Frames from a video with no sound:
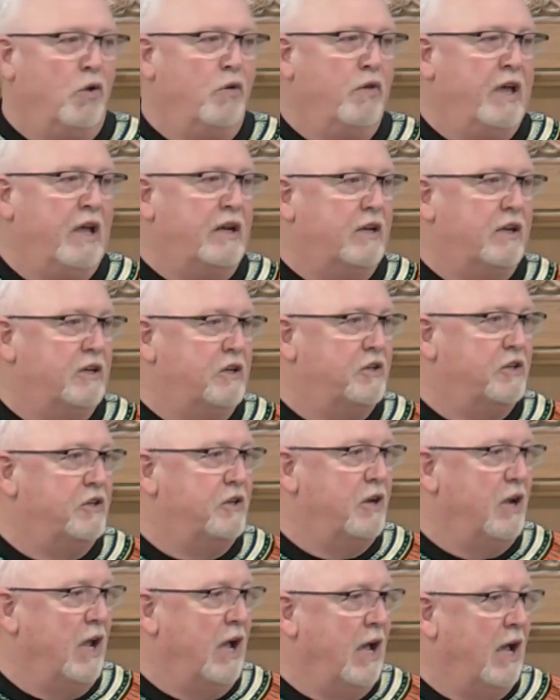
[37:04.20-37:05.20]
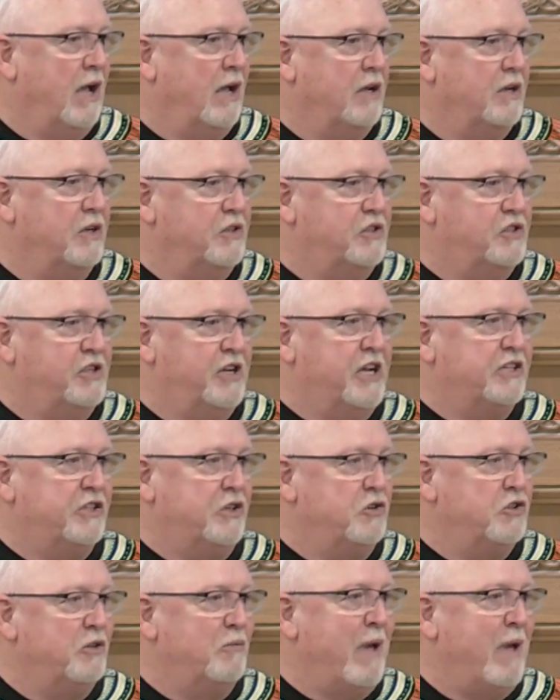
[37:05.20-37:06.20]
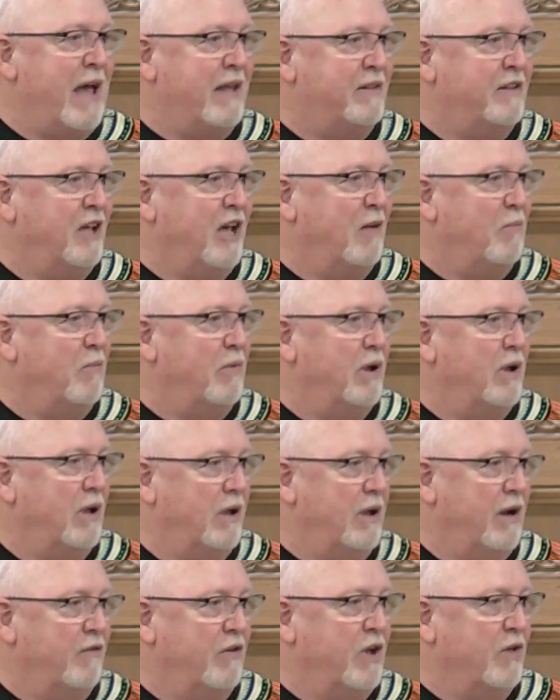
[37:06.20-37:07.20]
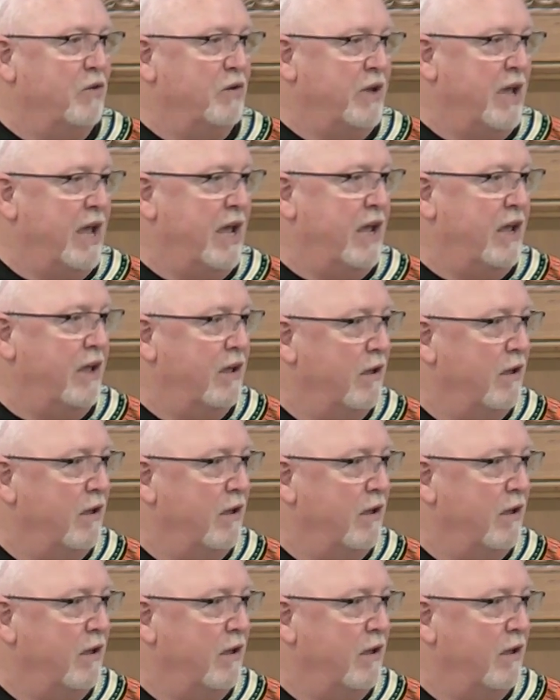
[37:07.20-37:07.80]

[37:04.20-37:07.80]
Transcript: that she gets to use the bathtub every other day